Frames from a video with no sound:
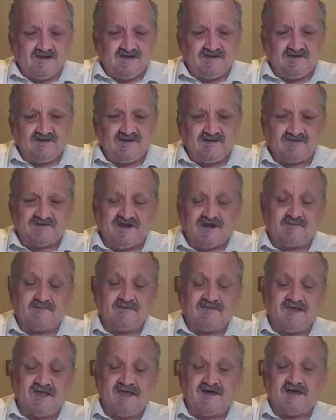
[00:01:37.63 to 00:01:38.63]
And then on
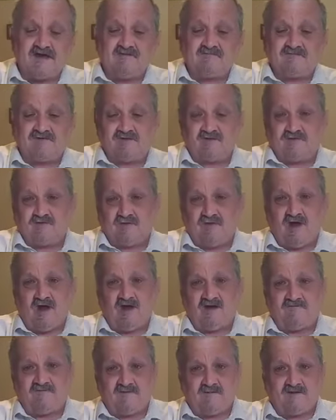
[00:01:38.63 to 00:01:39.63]
top of that, after it
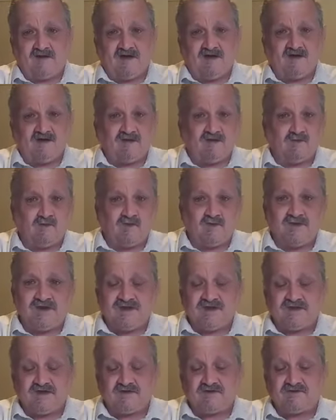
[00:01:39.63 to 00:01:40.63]
dried for about a
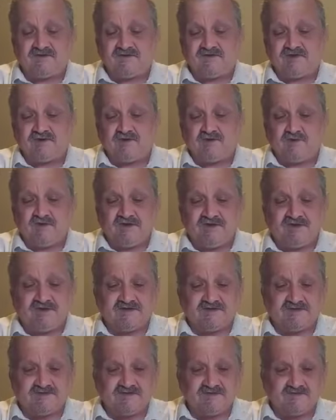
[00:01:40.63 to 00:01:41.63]
week to 2
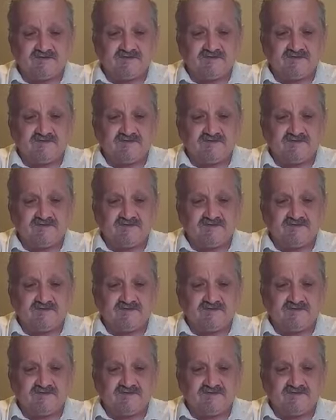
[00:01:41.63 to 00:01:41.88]
weeks,